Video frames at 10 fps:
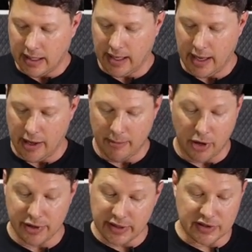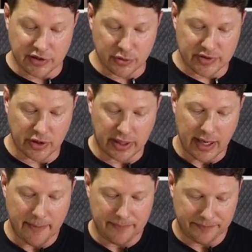Um, all you need to do is hook
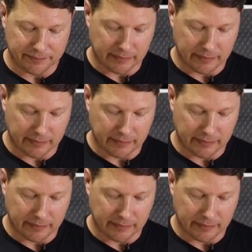it up.